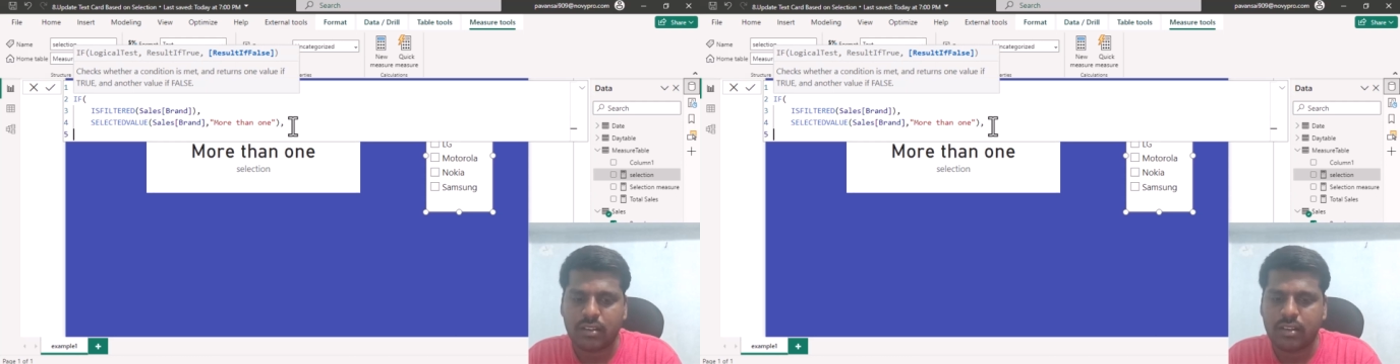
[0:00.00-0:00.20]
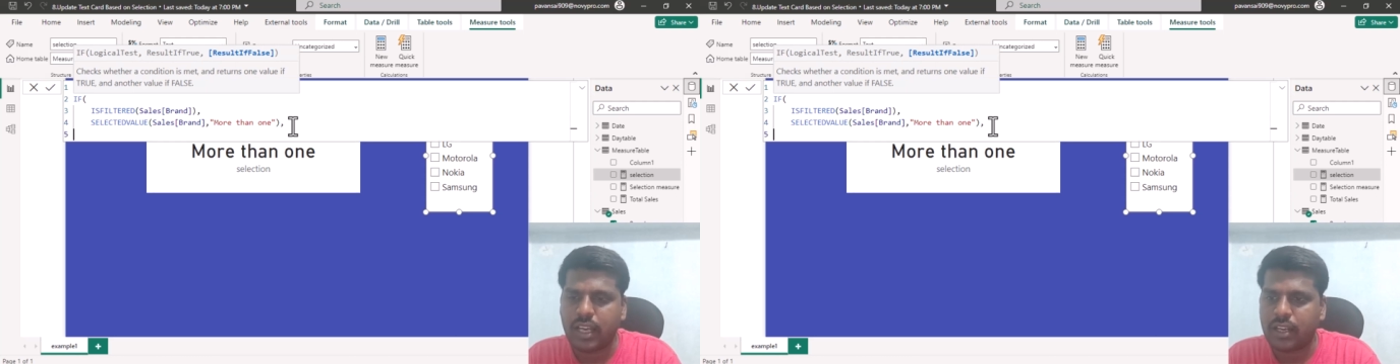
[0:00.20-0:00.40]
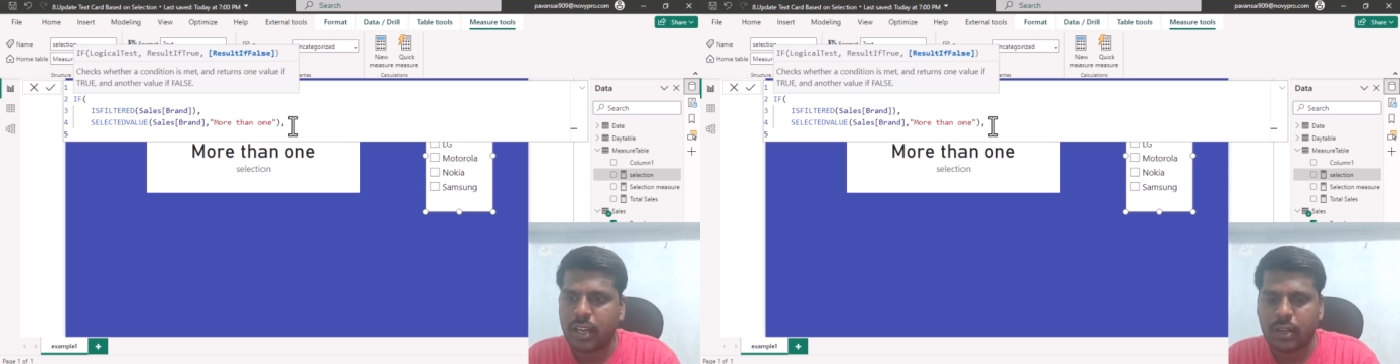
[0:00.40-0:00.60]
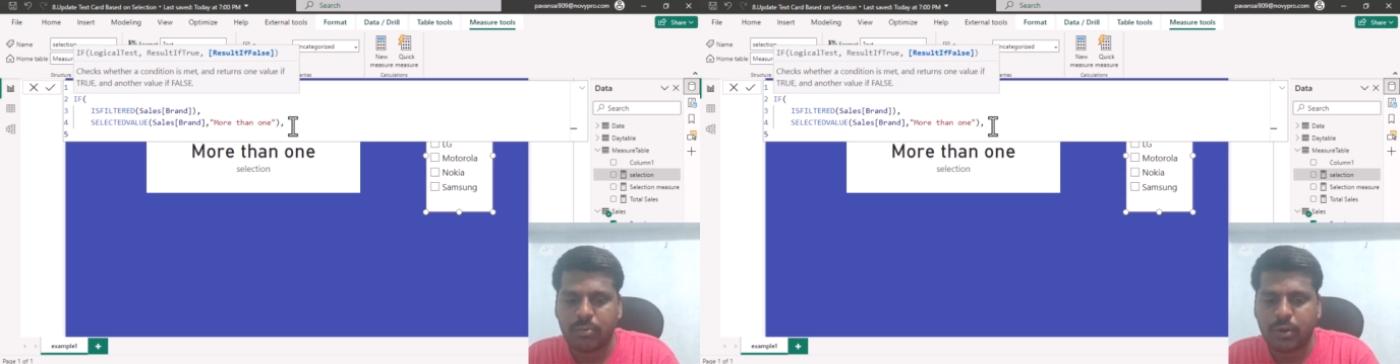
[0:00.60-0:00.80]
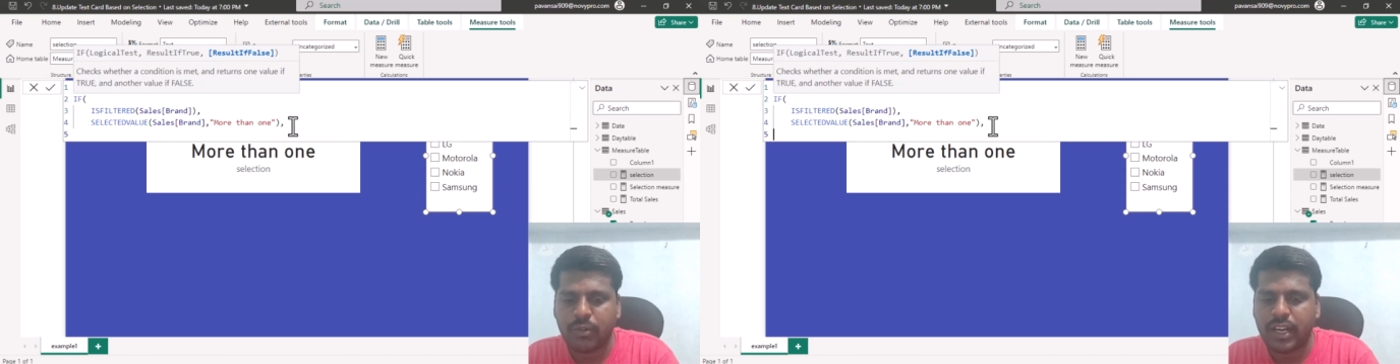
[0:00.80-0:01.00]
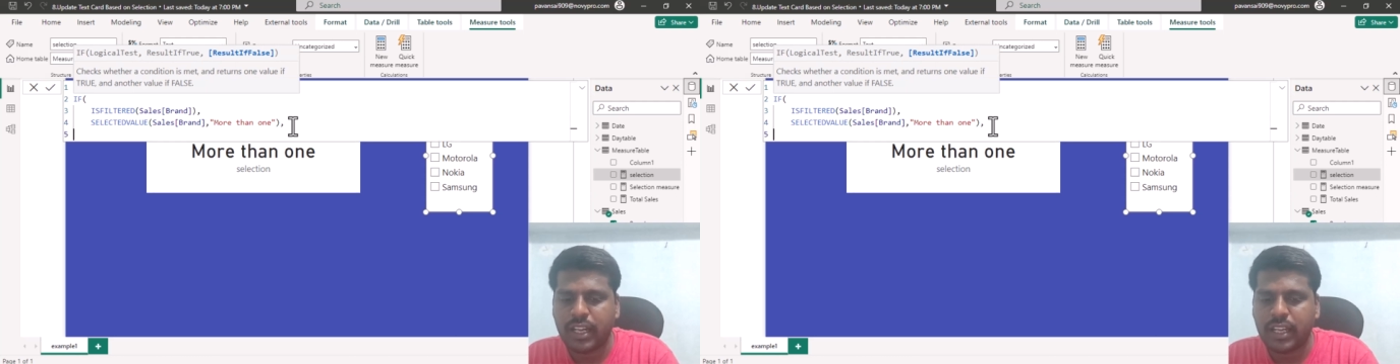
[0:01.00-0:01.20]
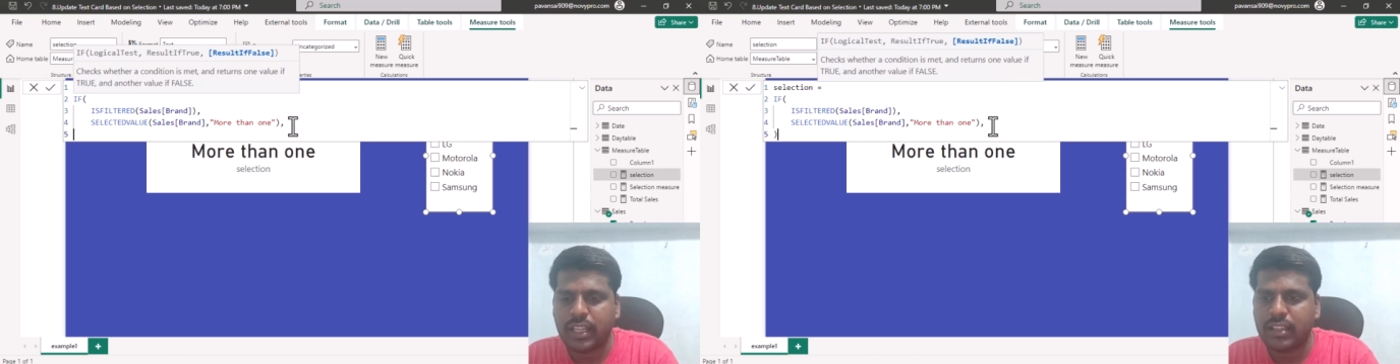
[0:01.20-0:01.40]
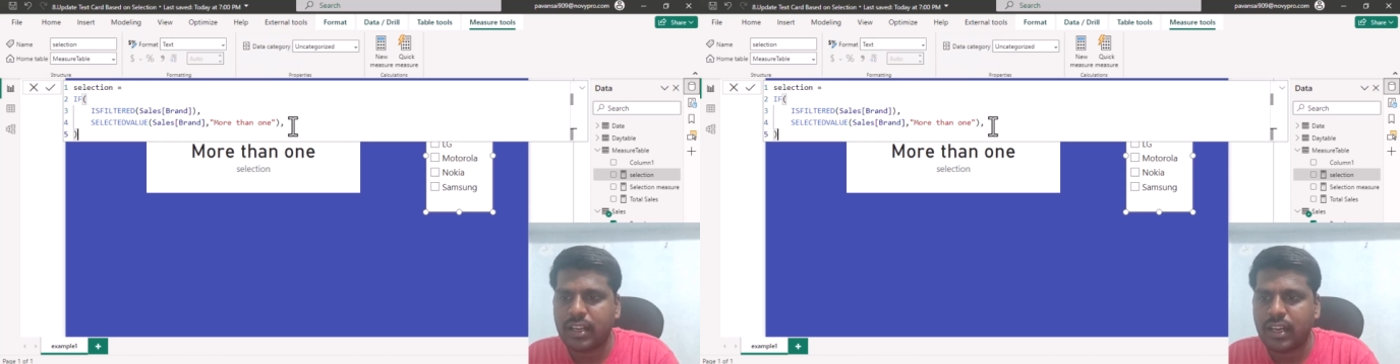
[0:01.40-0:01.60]
I, I could provide any
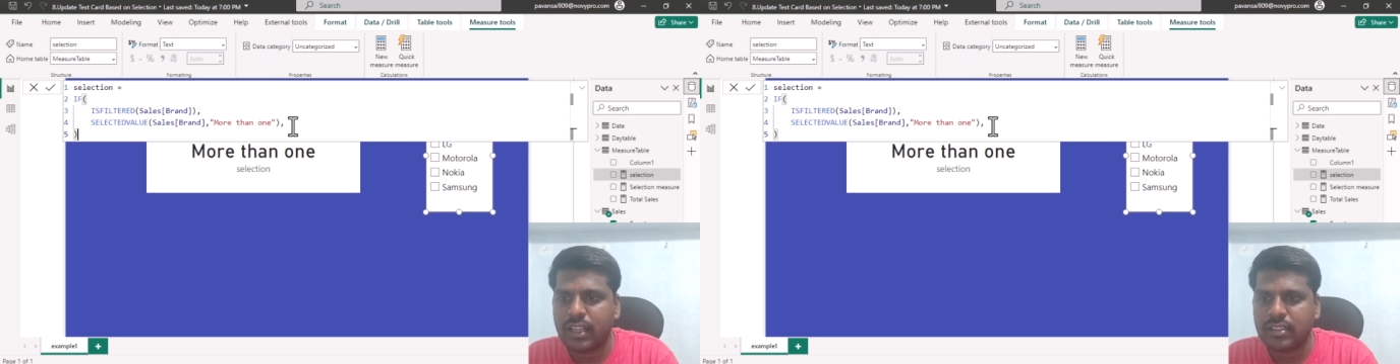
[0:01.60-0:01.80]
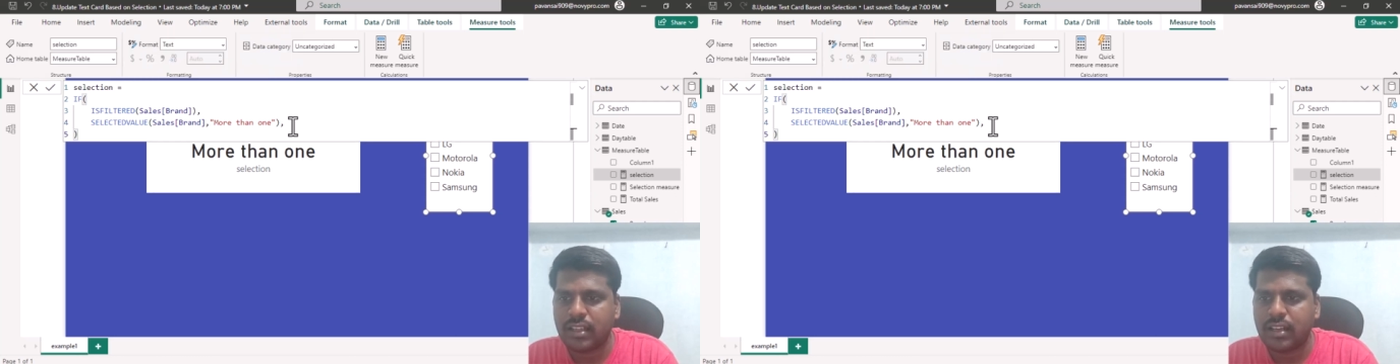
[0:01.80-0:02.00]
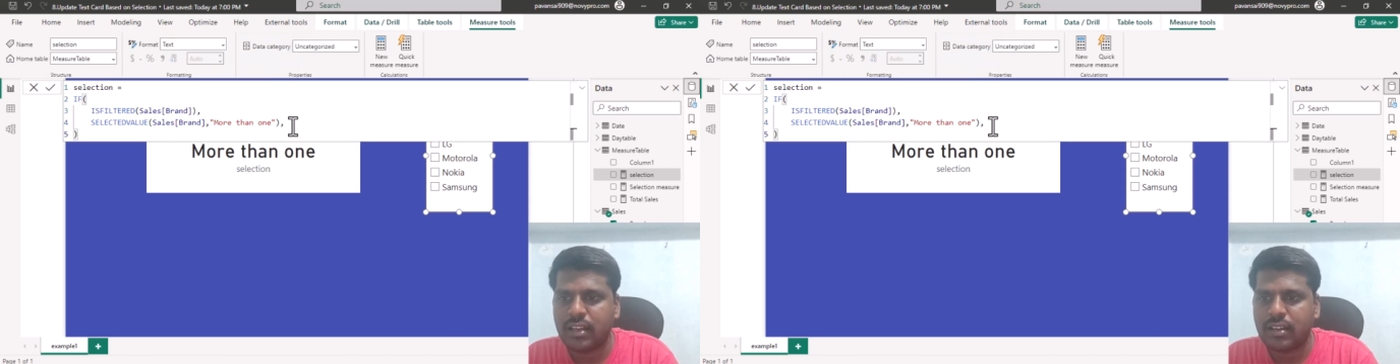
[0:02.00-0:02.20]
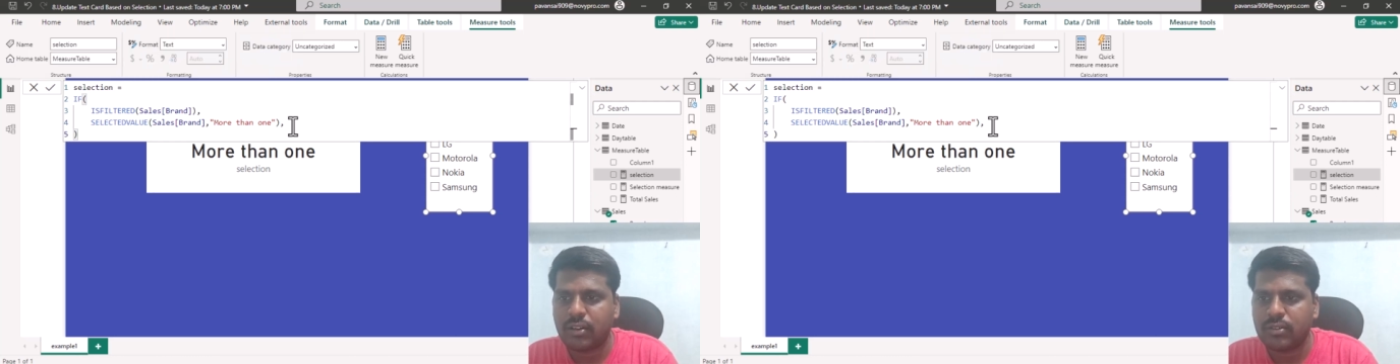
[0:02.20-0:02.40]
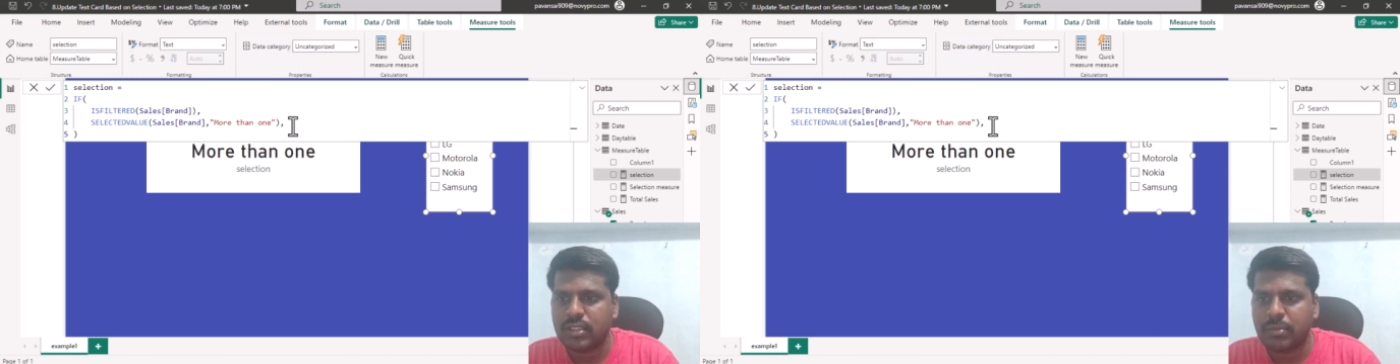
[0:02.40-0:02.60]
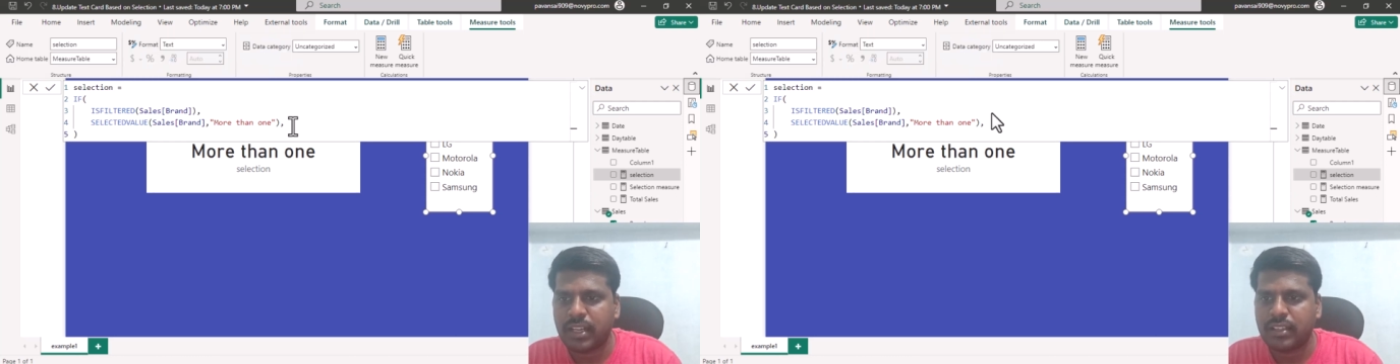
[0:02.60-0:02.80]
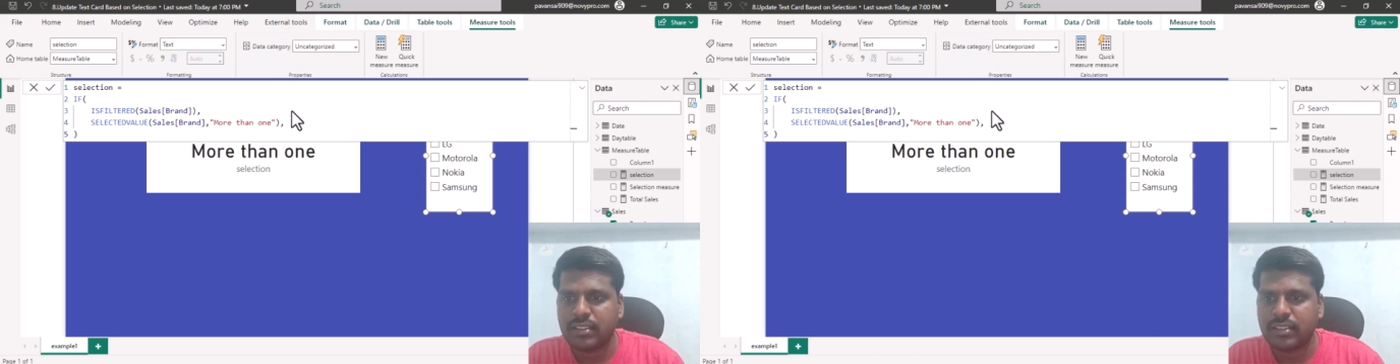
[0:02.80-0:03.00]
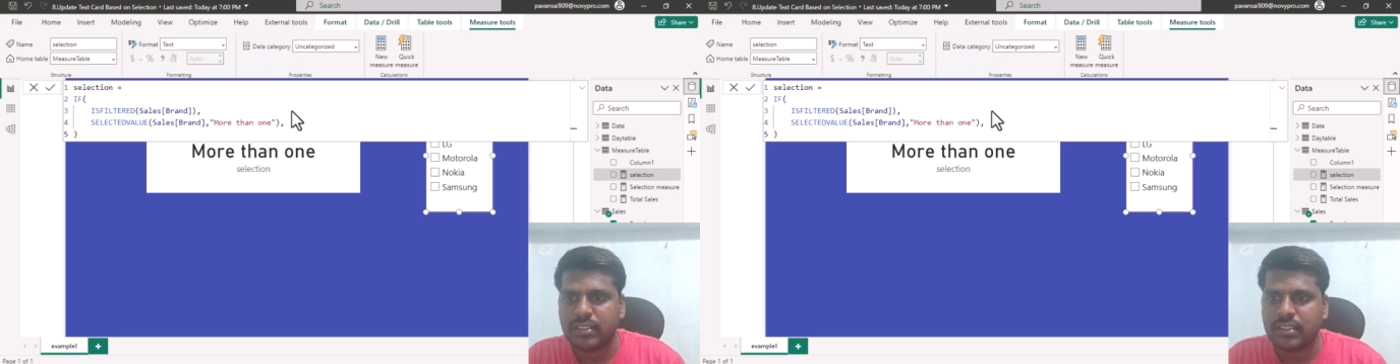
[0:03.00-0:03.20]
other condition and close the
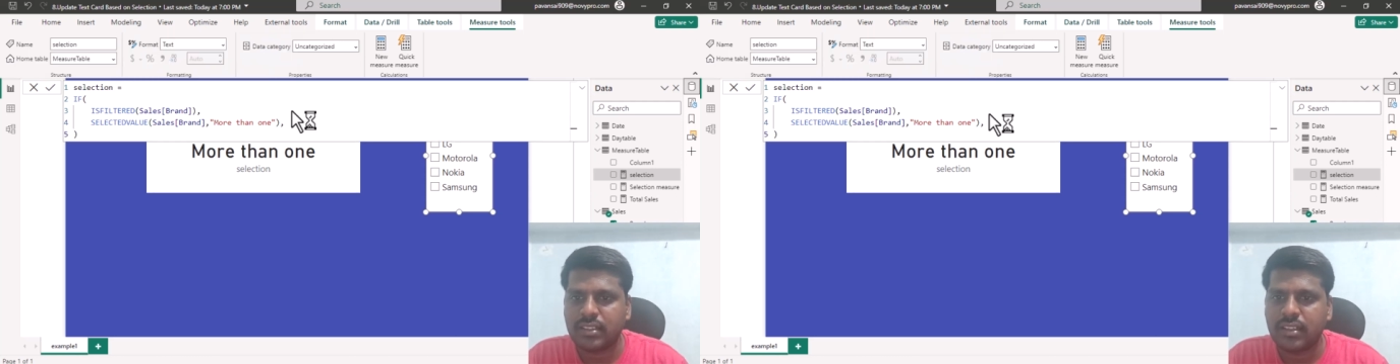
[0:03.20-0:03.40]
parenthesis